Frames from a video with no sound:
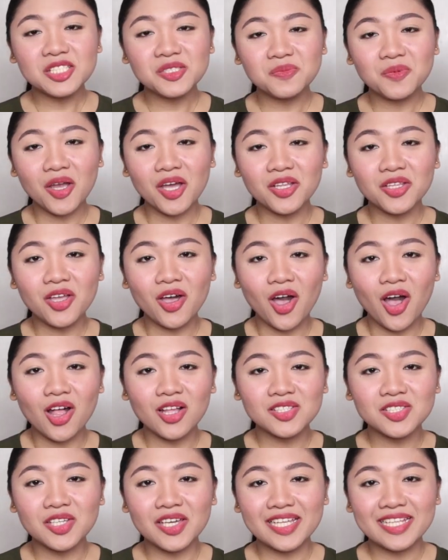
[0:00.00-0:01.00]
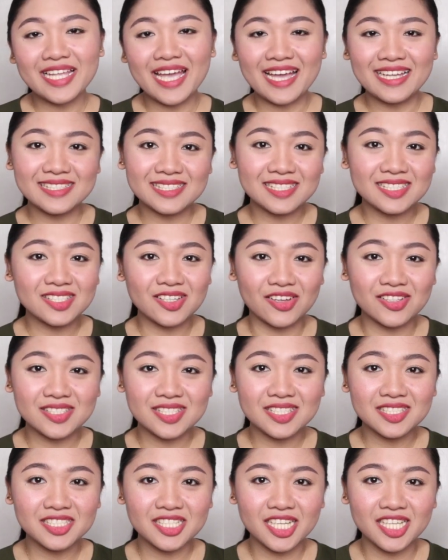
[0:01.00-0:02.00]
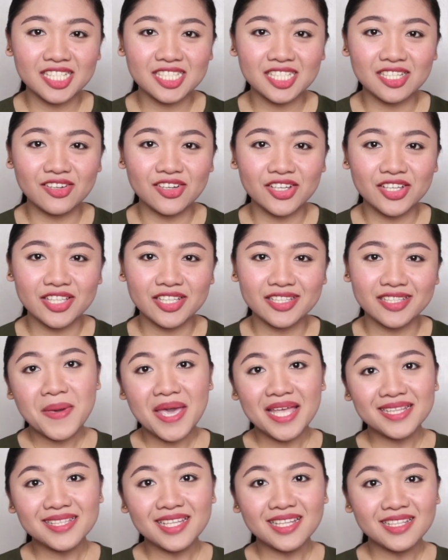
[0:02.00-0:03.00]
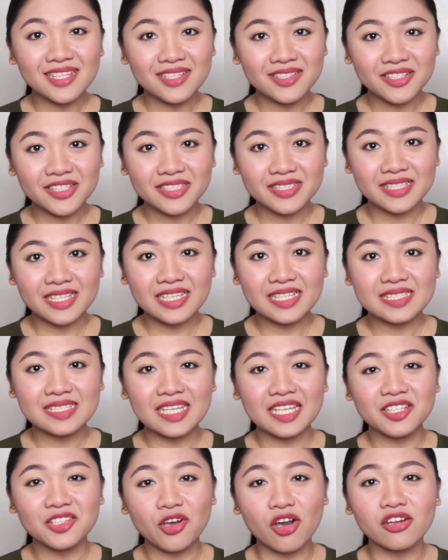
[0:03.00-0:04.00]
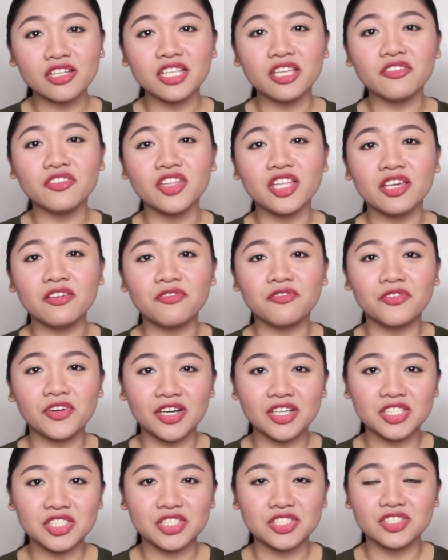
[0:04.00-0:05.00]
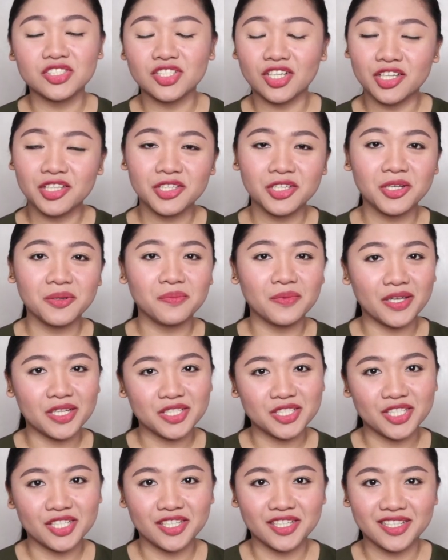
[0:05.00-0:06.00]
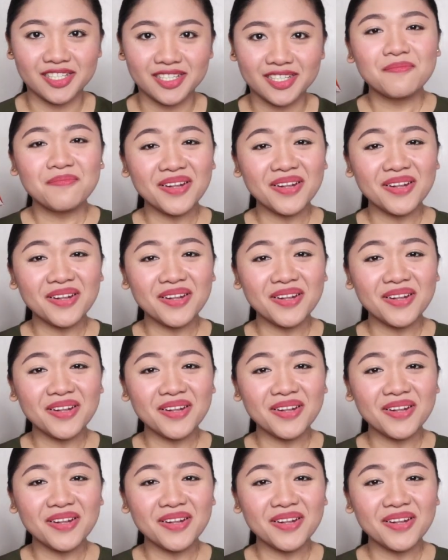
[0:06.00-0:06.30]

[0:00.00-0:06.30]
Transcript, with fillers: This product also enhances concentration, mental alertness, and cognitive functions under pressure.